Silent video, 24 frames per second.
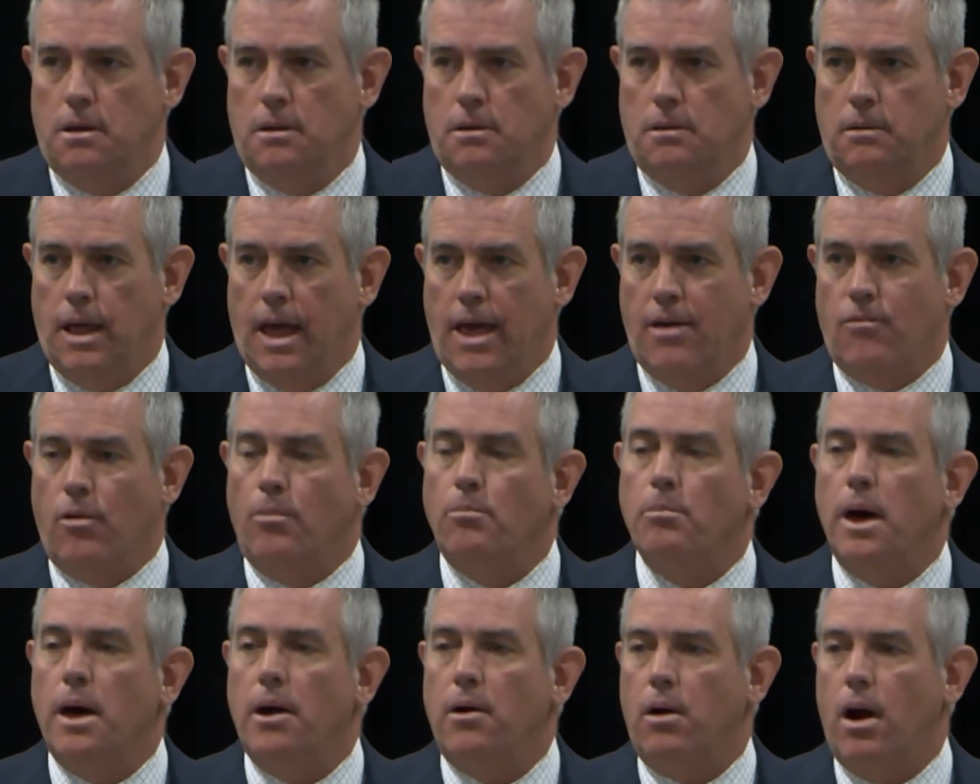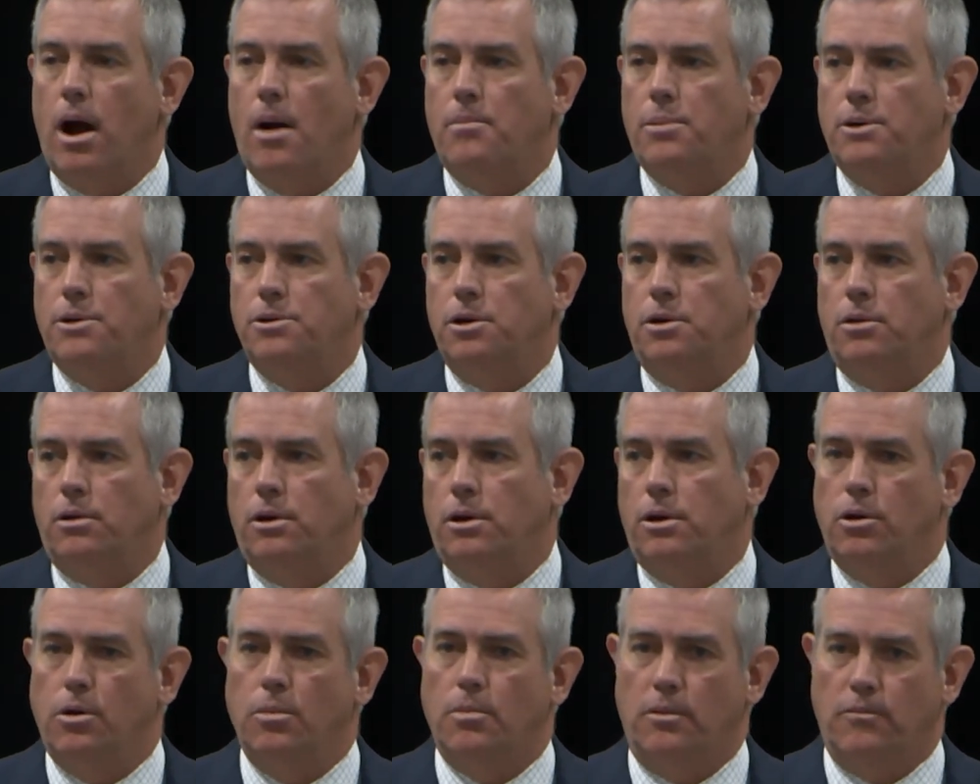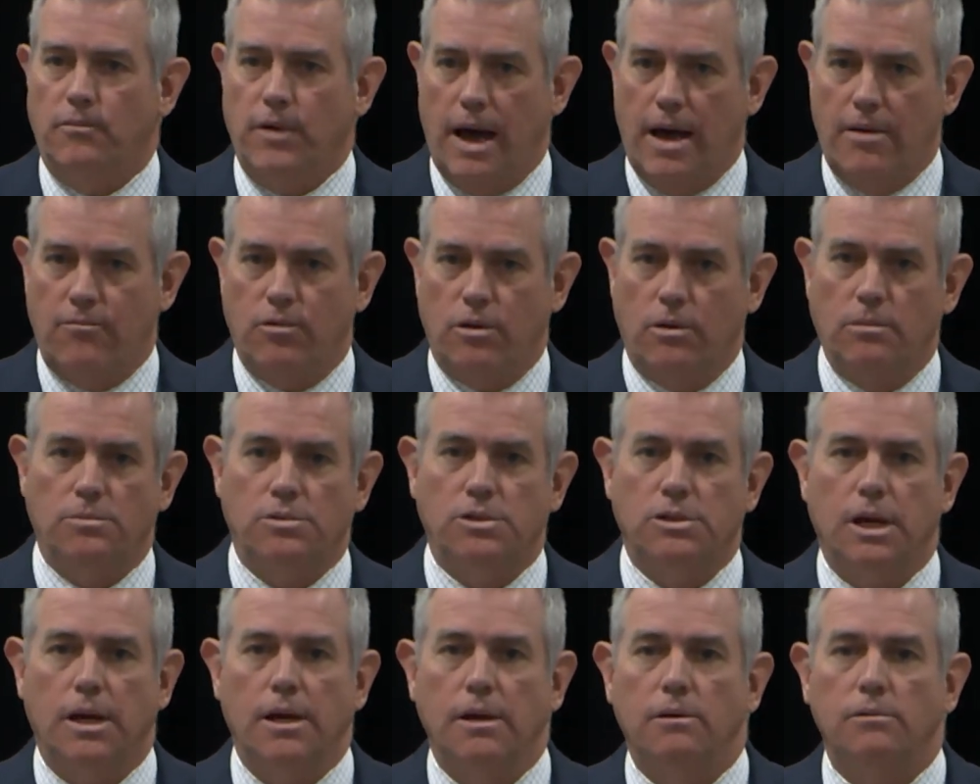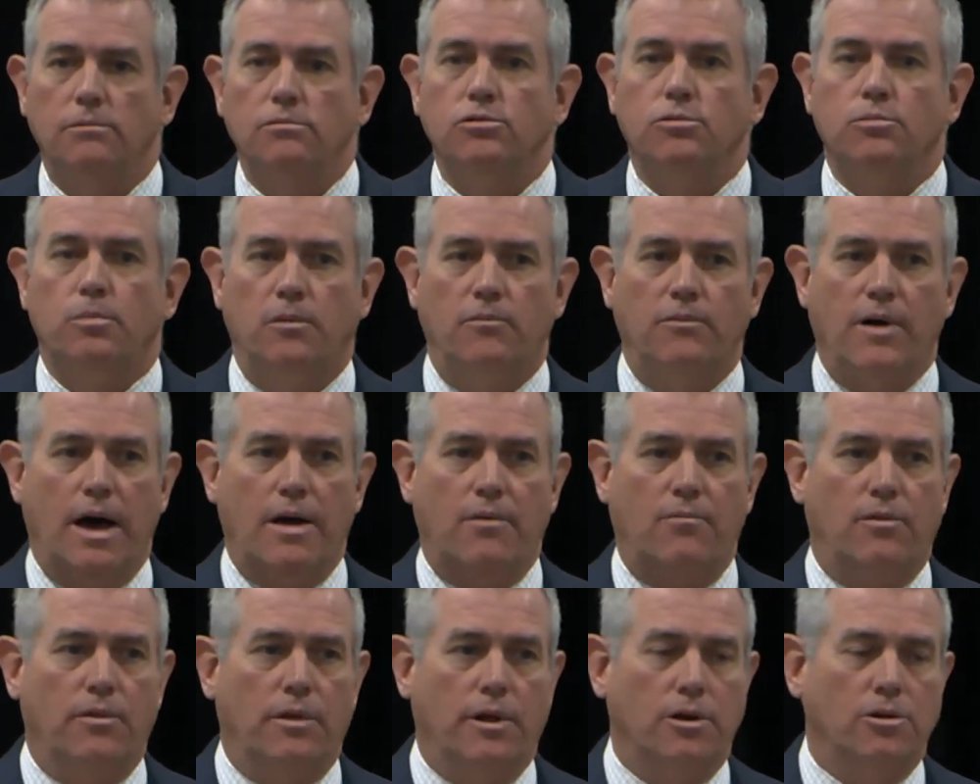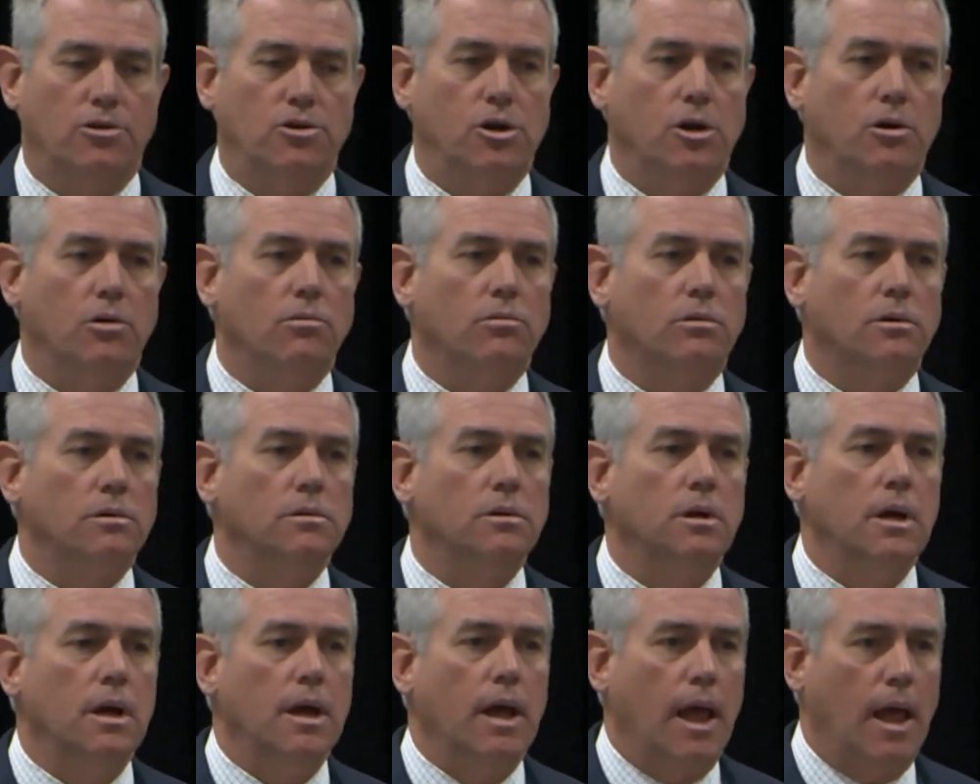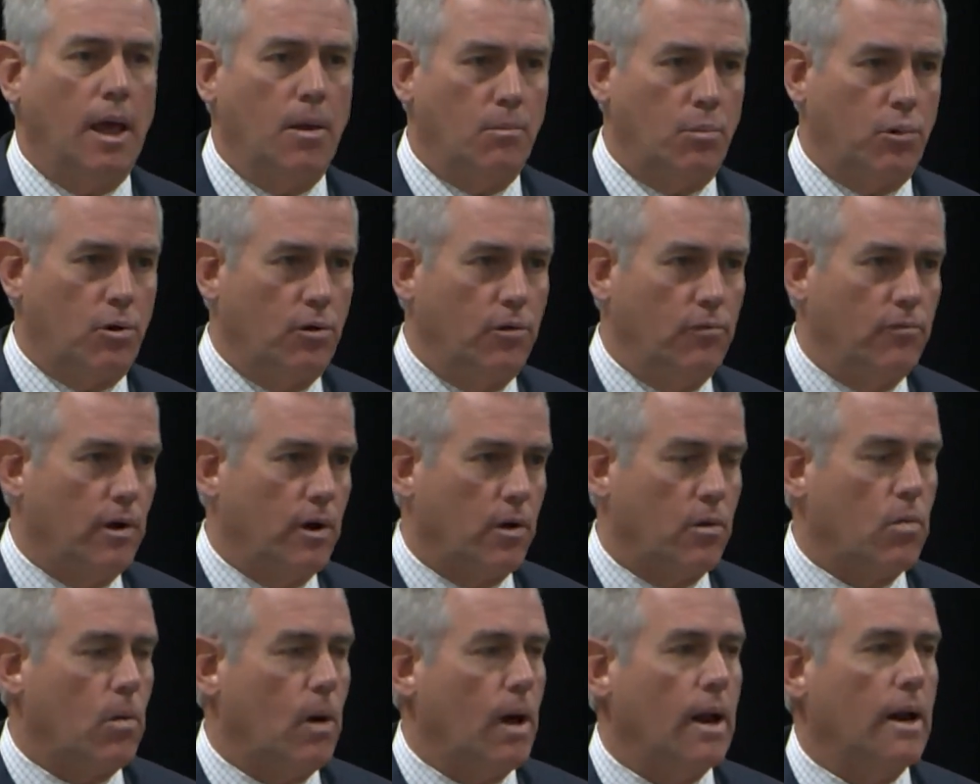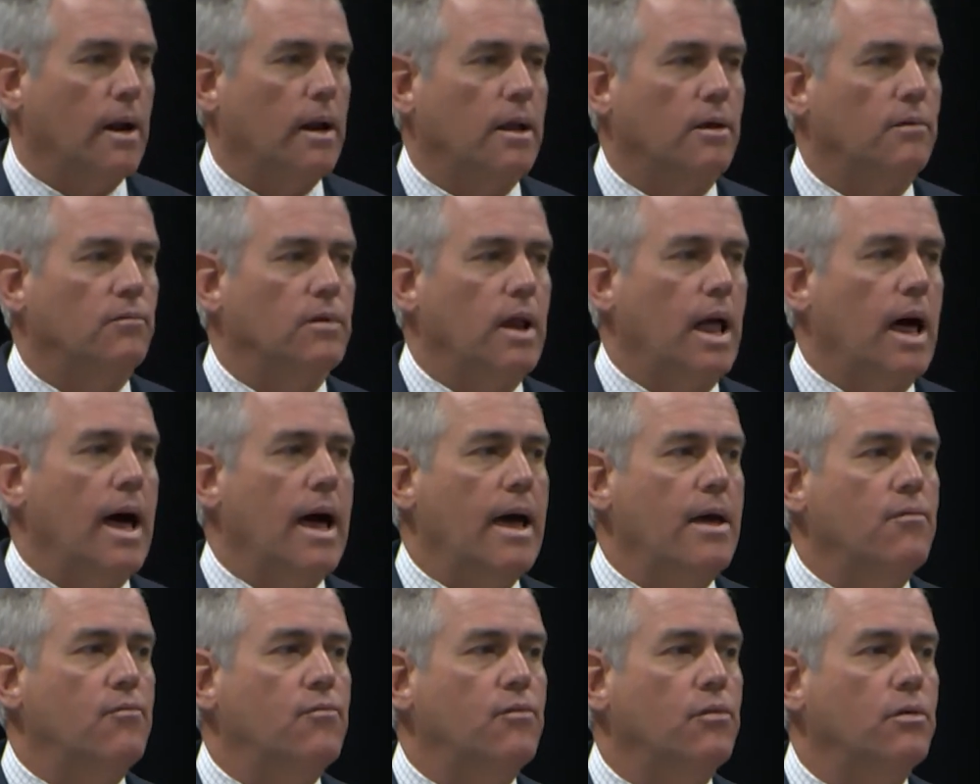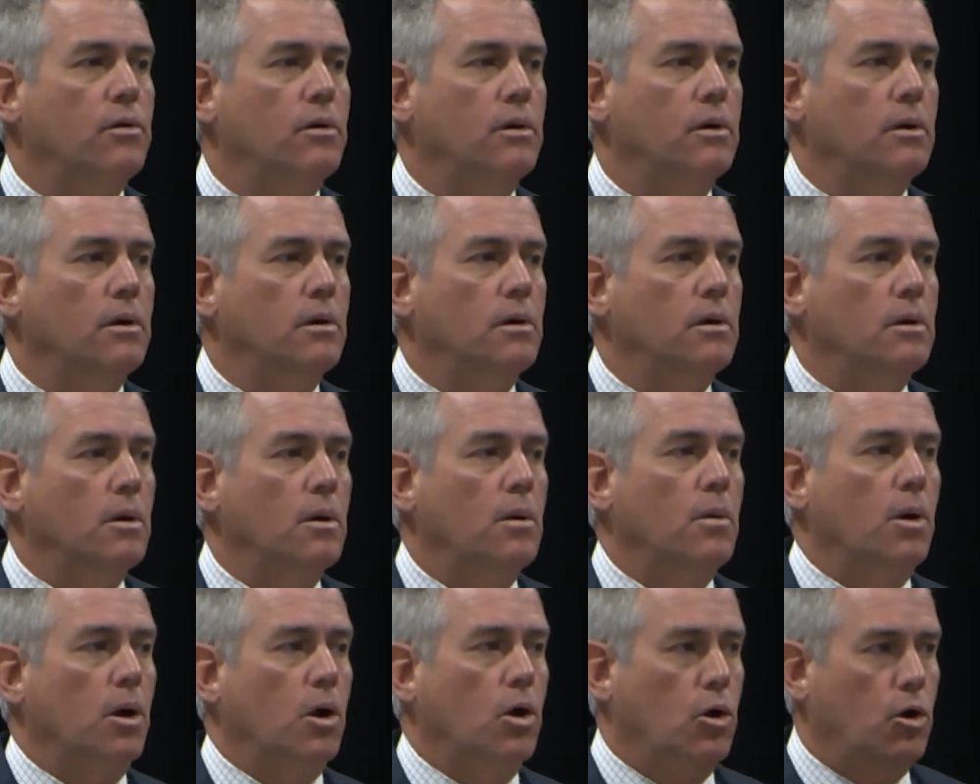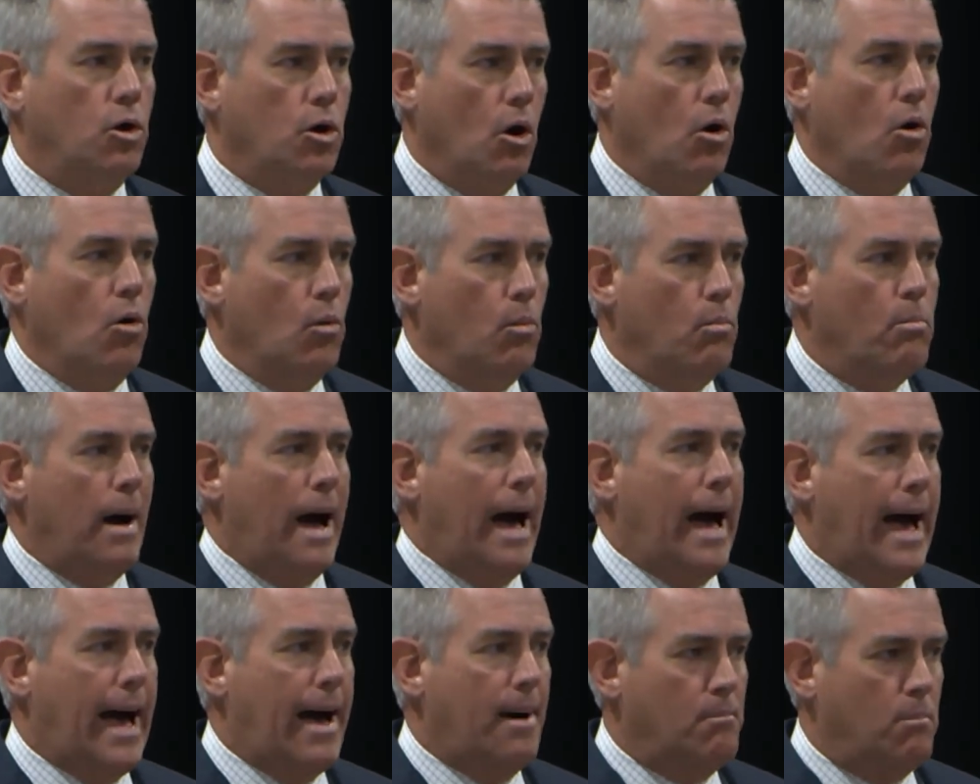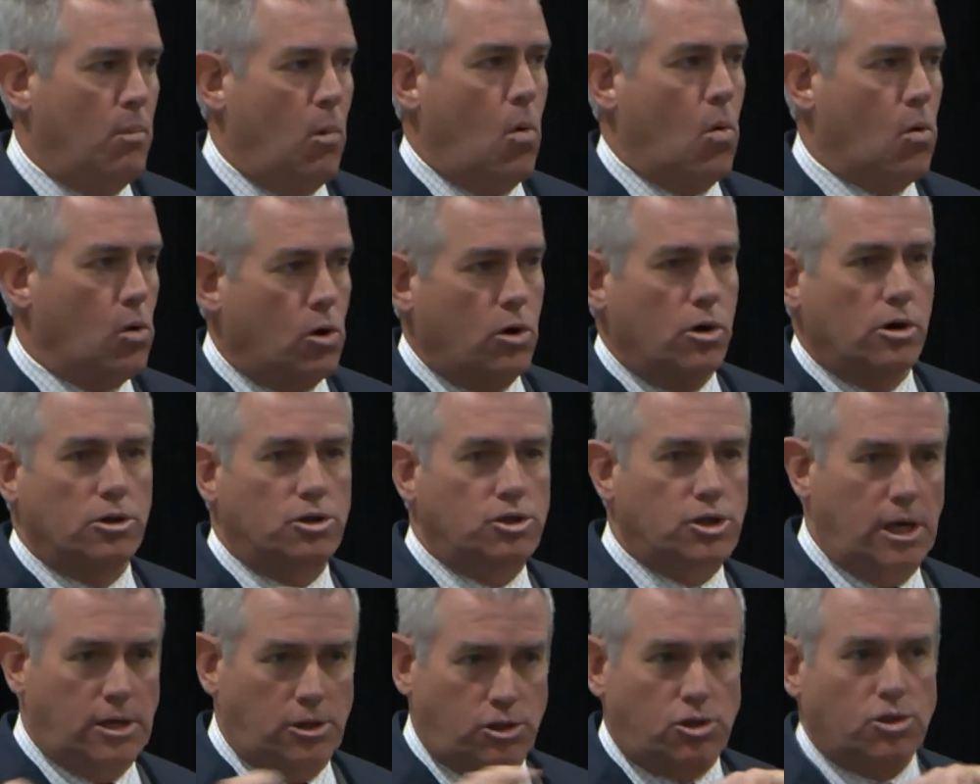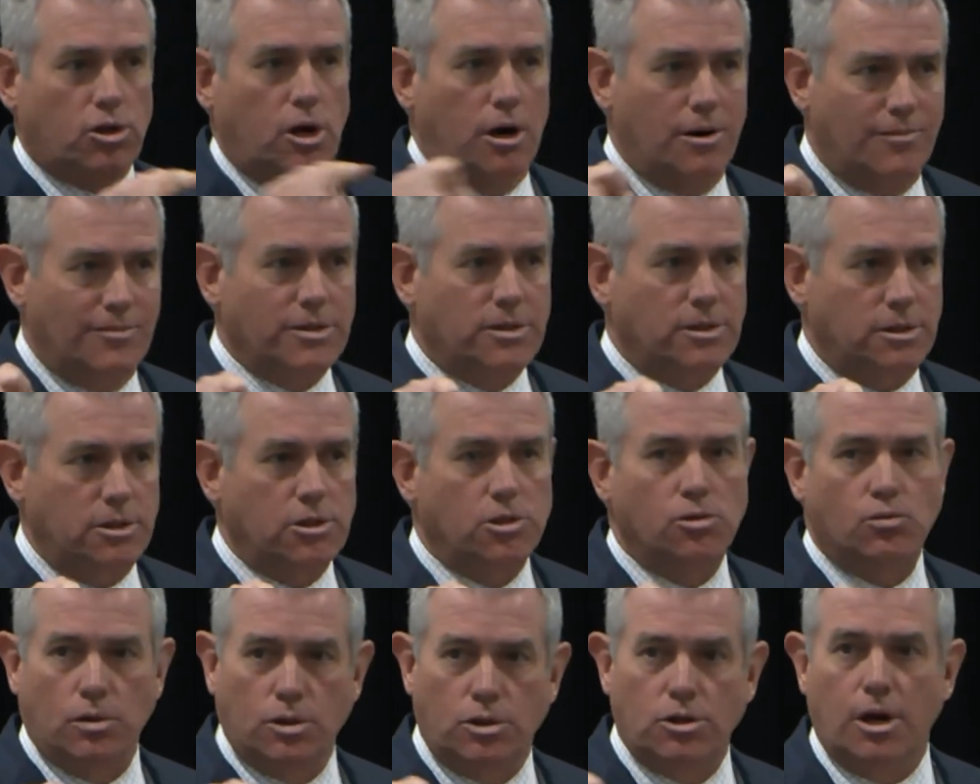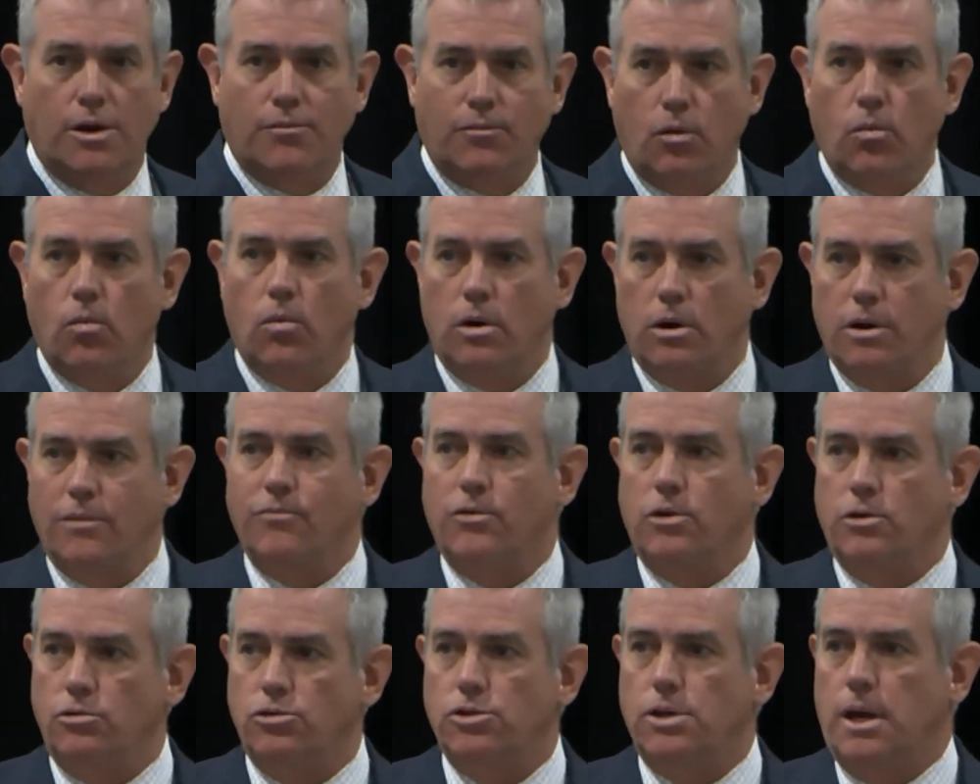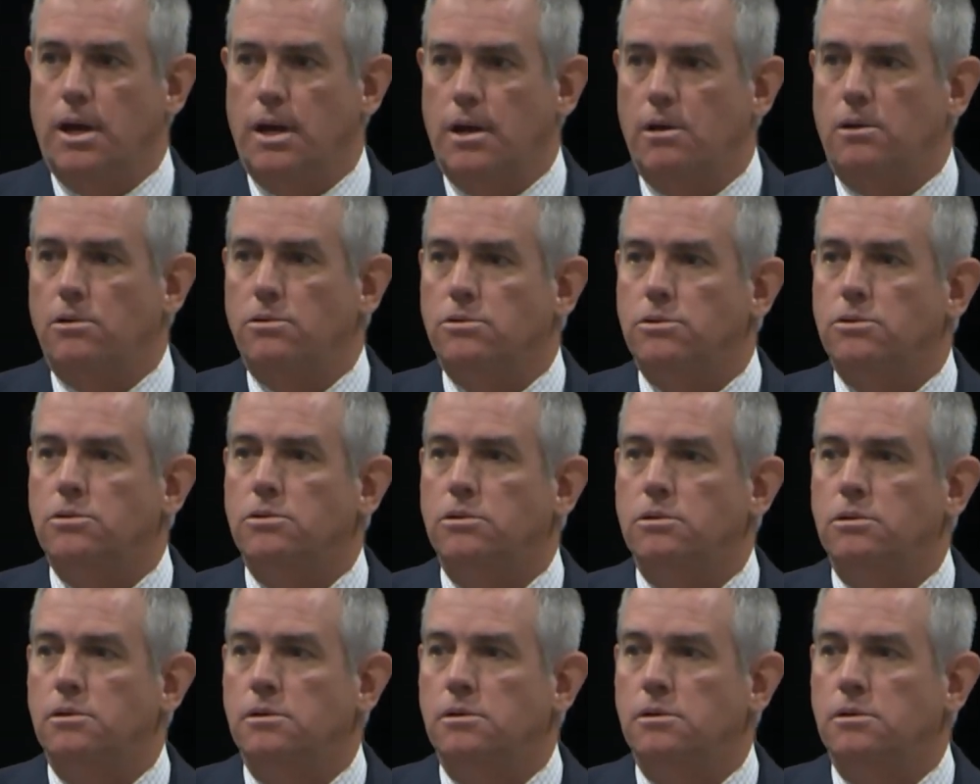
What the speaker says: they have a better opportunity to provide for themselves, provide for their children, improve their quality of life, go buy more goods and services, whichever one of you sells,